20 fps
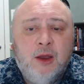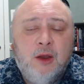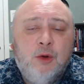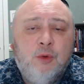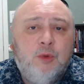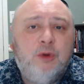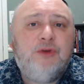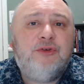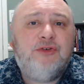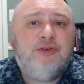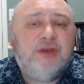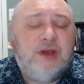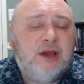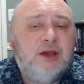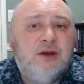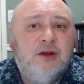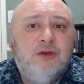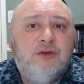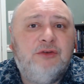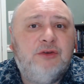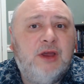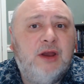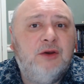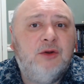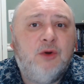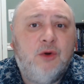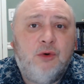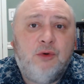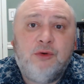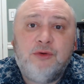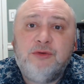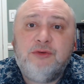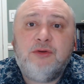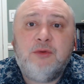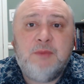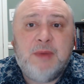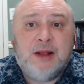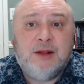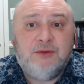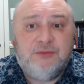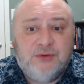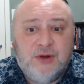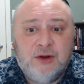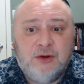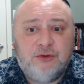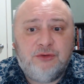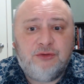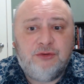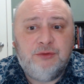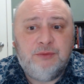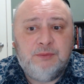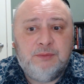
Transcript: which sickness can cause to malfunction.